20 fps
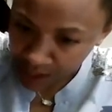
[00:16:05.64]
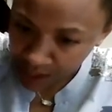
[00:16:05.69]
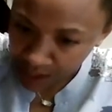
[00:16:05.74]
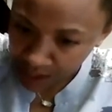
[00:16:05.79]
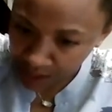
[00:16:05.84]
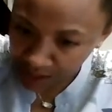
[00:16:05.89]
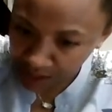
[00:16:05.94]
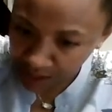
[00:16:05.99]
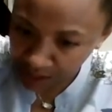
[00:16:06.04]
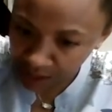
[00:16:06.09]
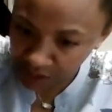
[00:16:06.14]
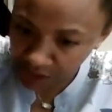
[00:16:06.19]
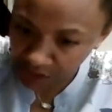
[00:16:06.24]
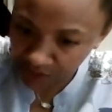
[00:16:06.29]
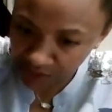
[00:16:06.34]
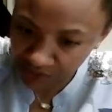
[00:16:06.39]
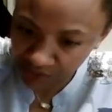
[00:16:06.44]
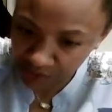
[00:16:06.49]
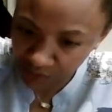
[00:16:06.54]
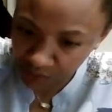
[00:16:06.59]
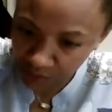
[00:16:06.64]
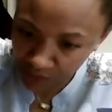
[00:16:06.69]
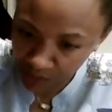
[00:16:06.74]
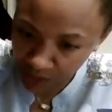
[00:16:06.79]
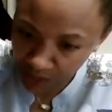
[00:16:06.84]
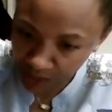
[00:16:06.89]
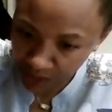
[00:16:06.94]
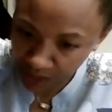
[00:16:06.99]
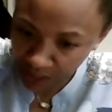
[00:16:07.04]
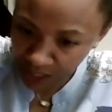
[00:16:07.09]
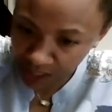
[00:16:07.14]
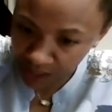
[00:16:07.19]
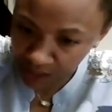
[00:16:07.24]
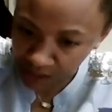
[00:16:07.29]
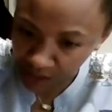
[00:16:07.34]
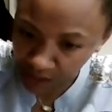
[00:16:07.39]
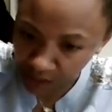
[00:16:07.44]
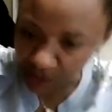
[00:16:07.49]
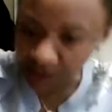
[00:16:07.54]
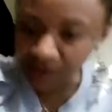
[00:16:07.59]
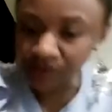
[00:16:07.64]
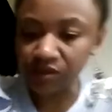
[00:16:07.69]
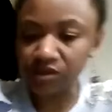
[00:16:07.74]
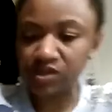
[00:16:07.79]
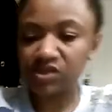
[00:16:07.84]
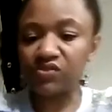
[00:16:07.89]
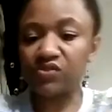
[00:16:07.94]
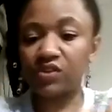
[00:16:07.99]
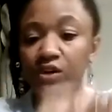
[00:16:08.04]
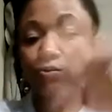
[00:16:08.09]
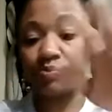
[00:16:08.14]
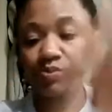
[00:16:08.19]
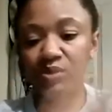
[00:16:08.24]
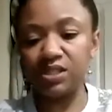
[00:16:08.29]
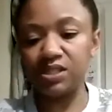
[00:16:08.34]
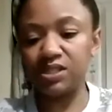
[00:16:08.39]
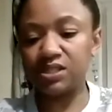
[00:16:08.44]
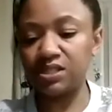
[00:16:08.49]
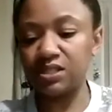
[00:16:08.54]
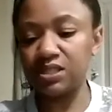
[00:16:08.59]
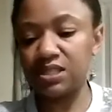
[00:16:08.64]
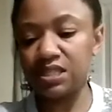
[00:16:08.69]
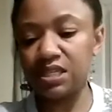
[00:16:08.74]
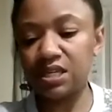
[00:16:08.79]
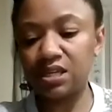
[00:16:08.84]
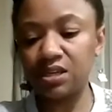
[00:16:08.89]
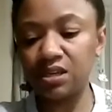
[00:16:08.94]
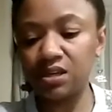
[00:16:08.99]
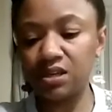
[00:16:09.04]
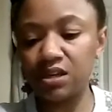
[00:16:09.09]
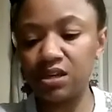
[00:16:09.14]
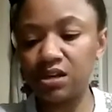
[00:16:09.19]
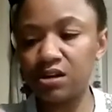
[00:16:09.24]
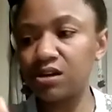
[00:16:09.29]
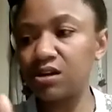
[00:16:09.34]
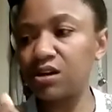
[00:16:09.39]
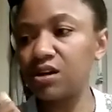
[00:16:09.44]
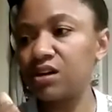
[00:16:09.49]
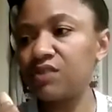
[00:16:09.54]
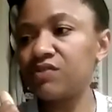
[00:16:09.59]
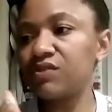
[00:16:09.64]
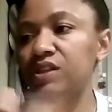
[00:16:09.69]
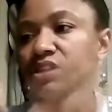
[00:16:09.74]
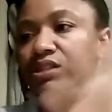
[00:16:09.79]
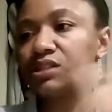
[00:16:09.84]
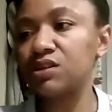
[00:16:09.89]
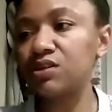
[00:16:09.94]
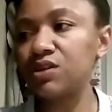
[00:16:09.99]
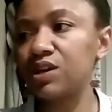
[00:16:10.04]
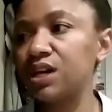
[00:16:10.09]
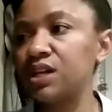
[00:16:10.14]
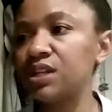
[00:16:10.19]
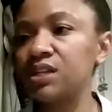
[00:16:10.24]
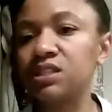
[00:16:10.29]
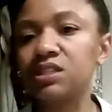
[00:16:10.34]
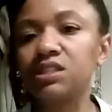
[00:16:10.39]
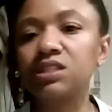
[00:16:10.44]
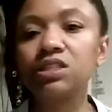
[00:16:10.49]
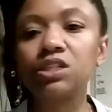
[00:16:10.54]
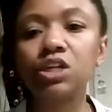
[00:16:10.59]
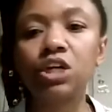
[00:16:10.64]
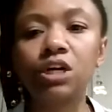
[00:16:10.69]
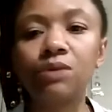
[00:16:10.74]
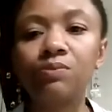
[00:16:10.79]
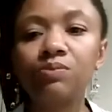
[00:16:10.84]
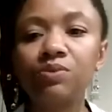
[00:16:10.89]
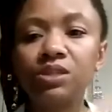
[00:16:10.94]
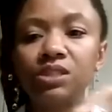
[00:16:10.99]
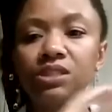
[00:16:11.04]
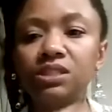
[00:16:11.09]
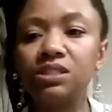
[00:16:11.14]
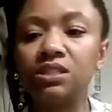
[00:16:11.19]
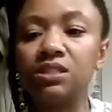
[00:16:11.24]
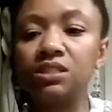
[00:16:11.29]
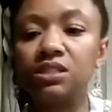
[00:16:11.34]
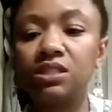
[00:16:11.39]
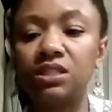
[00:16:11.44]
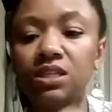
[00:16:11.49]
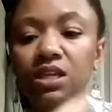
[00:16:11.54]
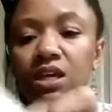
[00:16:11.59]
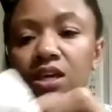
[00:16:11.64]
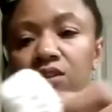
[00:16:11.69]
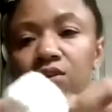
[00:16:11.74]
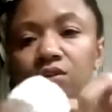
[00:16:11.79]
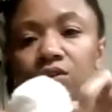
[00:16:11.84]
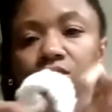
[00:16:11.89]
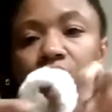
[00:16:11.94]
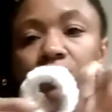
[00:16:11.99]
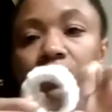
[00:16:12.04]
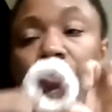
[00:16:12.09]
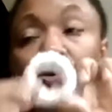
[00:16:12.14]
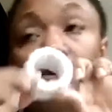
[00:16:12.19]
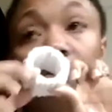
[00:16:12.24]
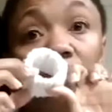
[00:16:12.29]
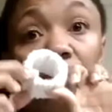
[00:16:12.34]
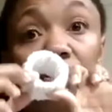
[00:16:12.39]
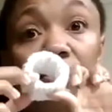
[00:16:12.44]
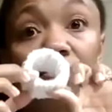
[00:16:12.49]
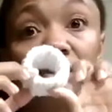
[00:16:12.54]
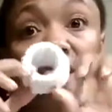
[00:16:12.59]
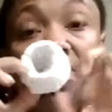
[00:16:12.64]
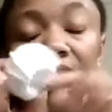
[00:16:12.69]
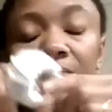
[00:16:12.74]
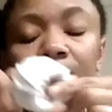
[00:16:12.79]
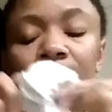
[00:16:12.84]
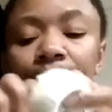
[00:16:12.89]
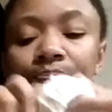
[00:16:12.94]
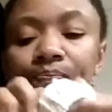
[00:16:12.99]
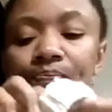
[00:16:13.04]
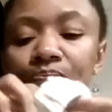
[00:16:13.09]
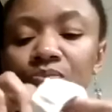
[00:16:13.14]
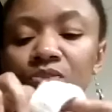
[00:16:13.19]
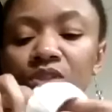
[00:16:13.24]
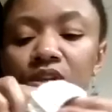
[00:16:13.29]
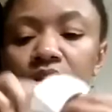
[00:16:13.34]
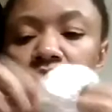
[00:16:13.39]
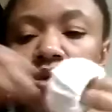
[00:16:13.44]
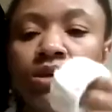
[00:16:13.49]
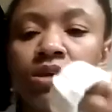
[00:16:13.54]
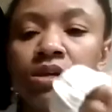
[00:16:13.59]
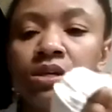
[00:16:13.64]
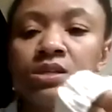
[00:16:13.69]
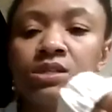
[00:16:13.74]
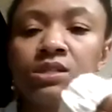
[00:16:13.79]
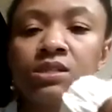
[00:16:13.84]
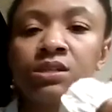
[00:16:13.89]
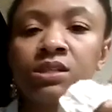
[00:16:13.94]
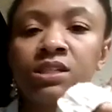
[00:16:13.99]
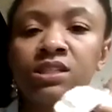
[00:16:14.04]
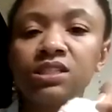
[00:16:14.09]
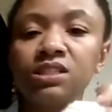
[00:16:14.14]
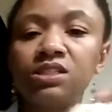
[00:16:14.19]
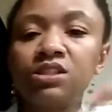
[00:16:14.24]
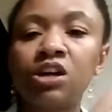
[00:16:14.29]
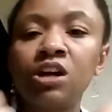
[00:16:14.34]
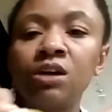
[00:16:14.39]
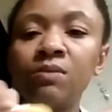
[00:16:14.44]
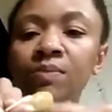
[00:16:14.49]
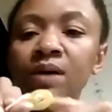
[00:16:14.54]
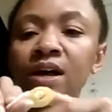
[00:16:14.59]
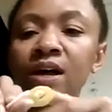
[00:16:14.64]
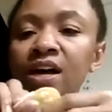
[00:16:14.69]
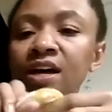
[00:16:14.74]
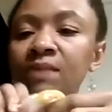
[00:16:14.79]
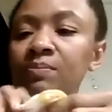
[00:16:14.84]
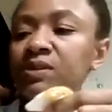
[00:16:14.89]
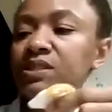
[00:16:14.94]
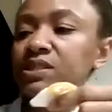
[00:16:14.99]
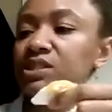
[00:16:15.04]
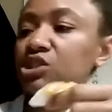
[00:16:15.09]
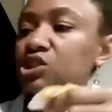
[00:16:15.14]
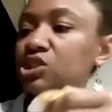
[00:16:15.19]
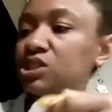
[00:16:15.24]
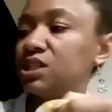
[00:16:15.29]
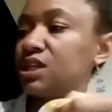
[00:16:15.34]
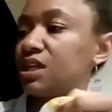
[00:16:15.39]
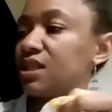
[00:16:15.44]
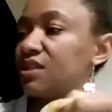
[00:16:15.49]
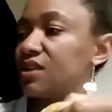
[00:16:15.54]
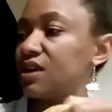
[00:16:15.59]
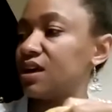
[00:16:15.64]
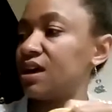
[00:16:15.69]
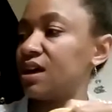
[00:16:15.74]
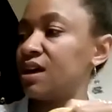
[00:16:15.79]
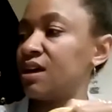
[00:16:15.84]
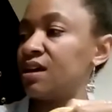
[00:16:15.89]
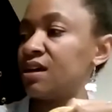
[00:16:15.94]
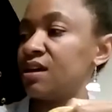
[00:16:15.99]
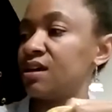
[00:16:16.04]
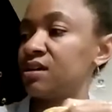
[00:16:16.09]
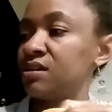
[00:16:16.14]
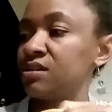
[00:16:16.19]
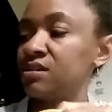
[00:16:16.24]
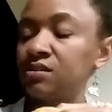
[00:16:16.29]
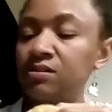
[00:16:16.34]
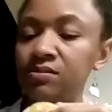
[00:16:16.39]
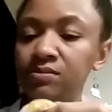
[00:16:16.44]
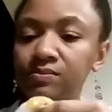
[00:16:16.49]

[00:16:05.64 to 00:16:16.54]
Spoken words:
And now that you've gotten all those felt pieces taken care of, let's go ahead and start piecing together the ram. So let's start by positioning the head